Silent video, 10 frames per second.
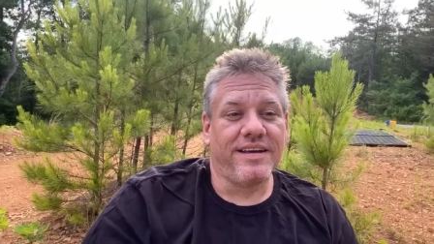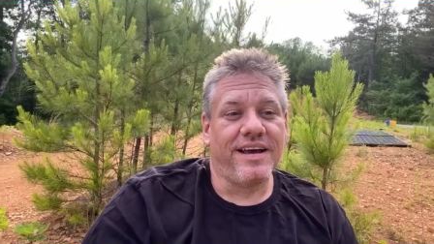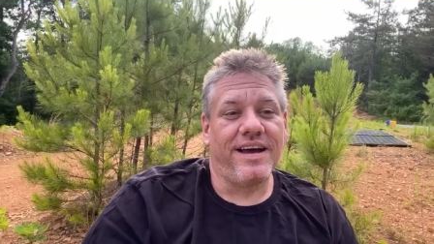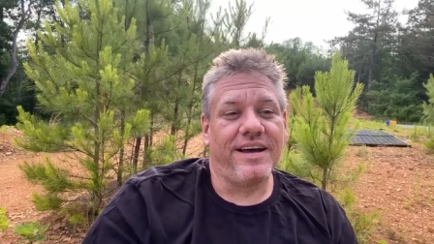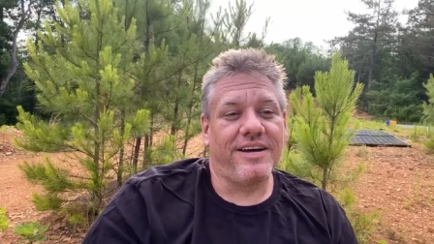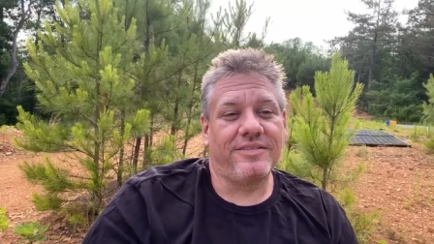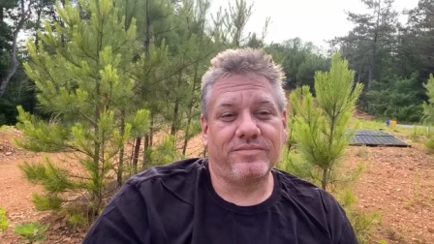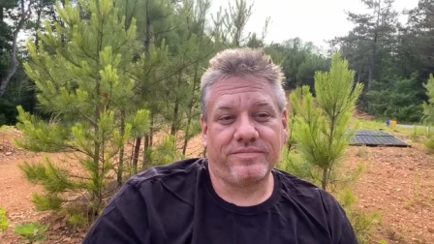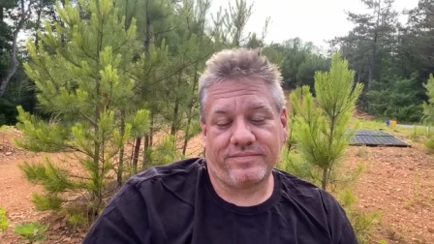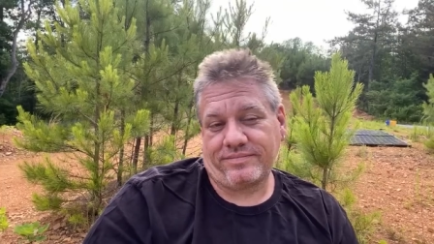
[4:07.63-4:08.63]

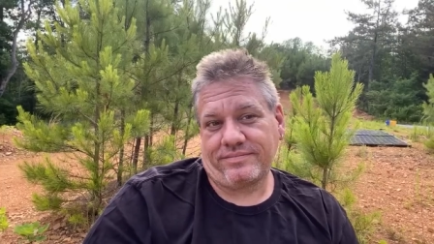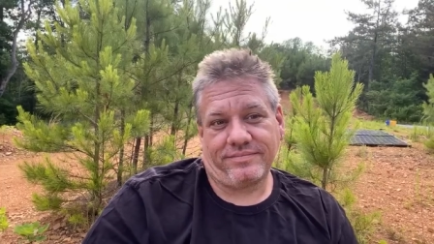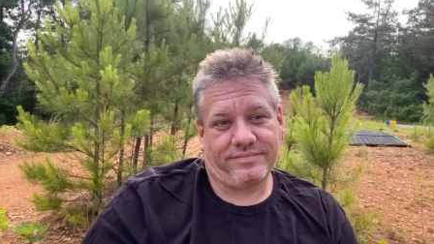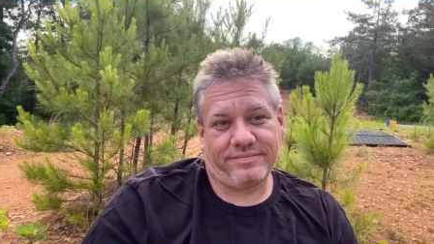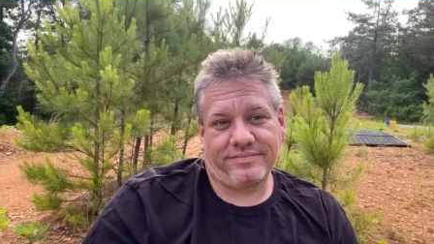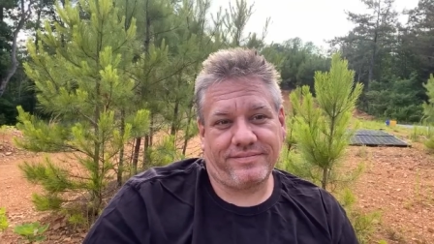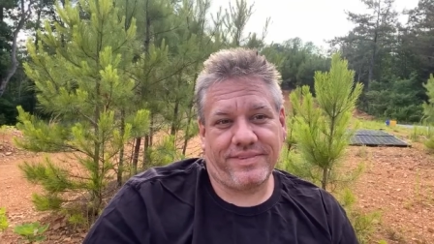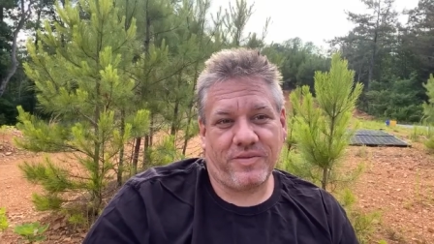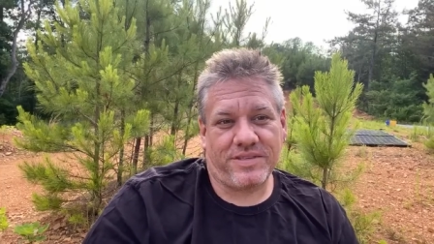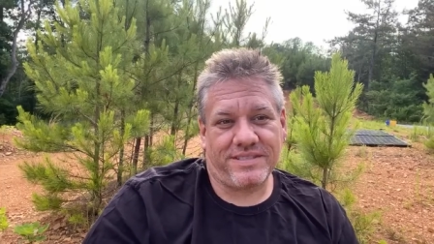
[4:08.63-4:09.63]

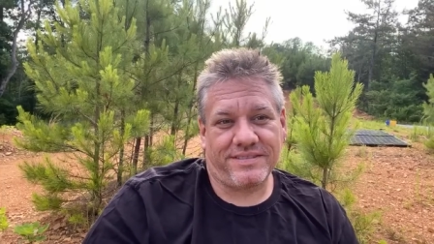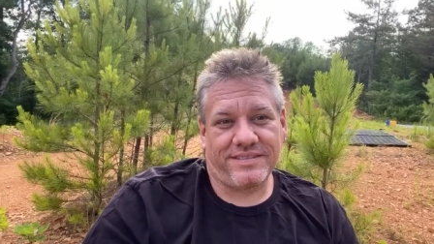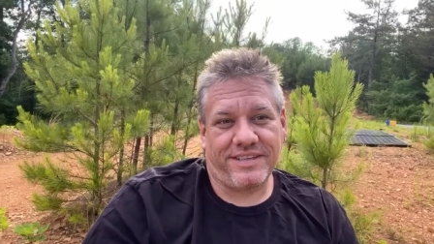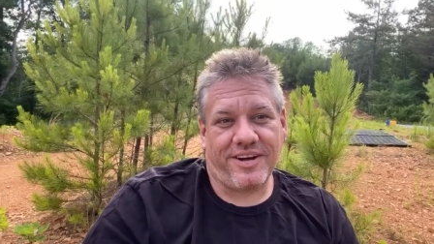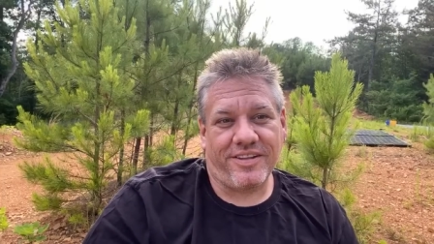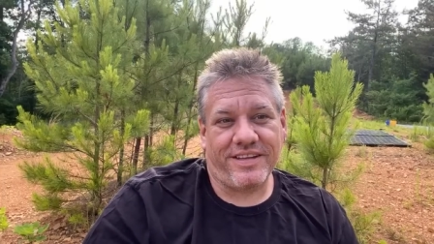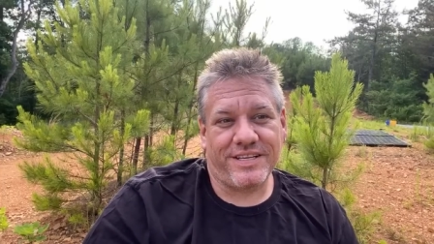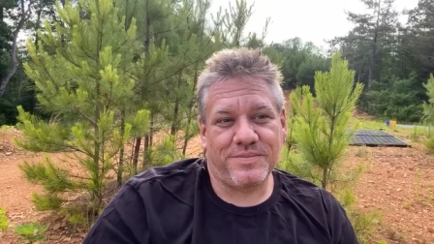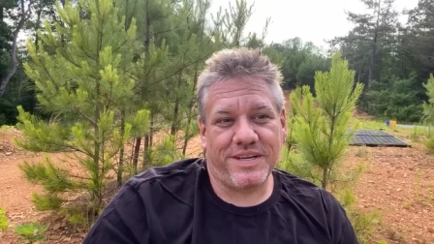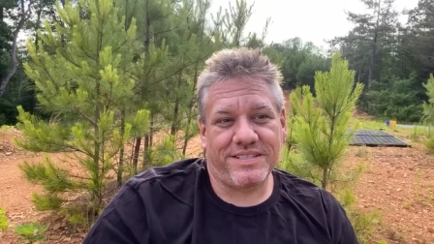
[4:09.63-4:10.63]
It wasn't, all
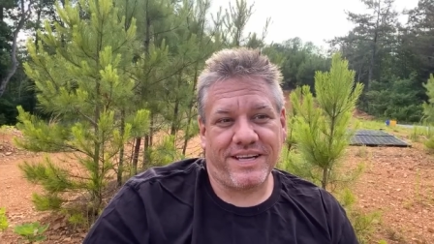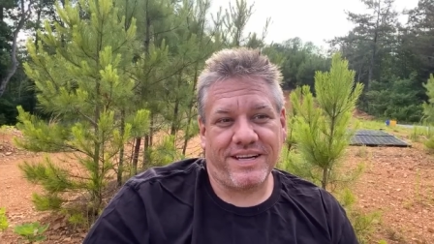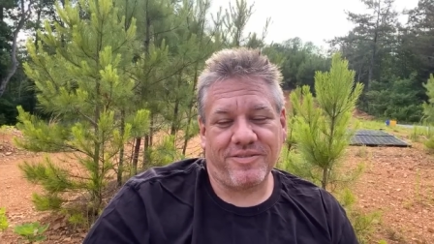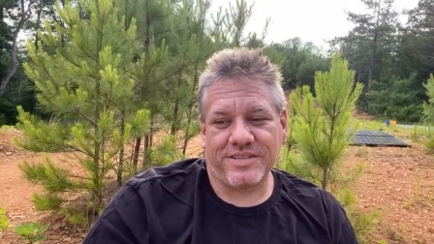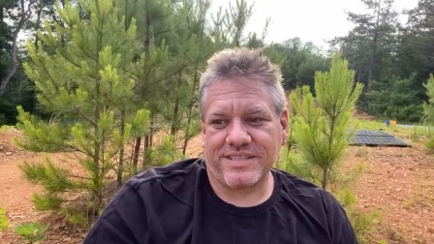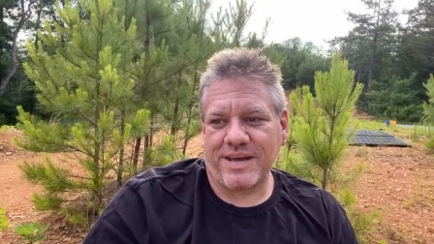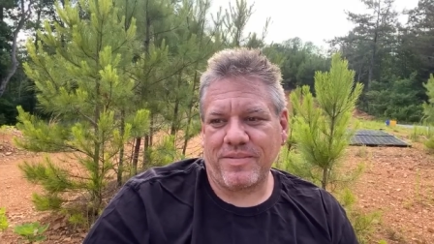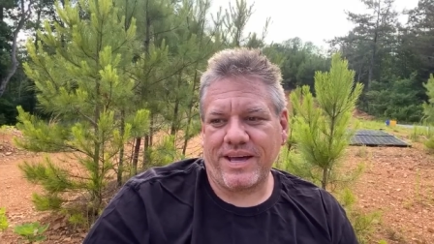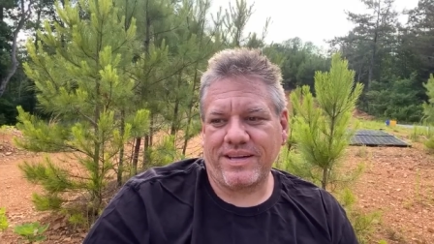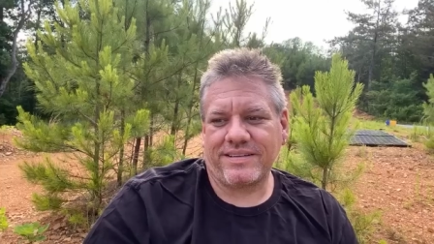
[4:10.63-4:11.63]
things being said, it wasn't that
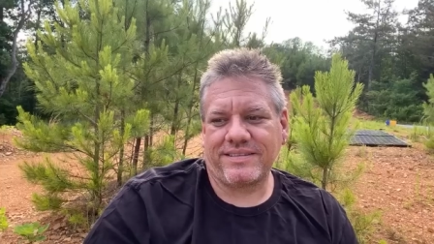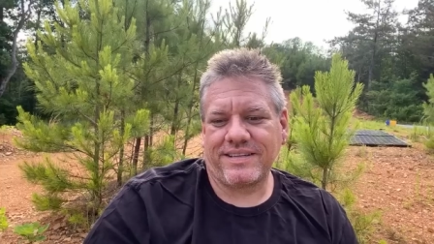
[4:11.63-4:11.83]
bad.